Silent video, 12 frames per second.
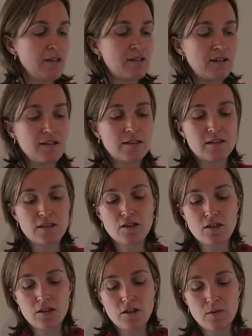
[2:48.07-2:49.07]
So this is the
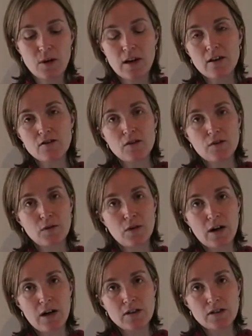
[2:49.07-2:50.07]
new 100 to
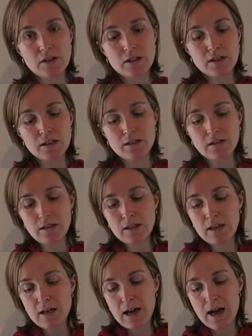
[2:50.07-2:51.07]
400
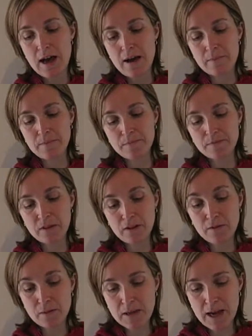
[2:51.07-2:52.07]

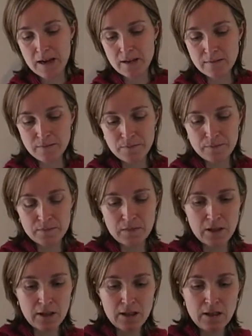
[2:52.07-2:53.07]
from Canon,
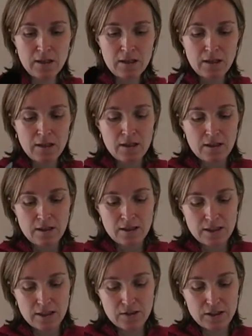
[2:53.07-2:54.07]

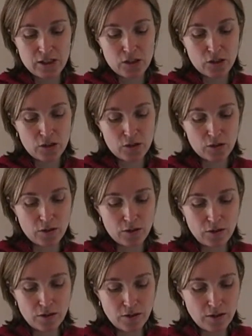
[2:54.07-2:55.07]
Series
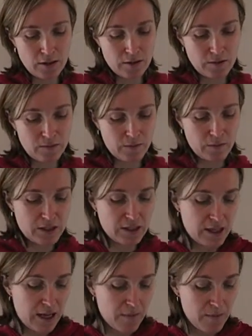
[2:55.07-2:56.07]
2, which
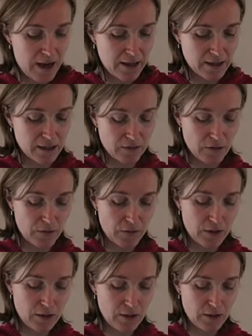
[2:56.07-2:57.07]
has had amazing
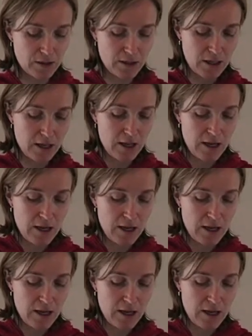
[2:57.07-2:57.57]
reviews.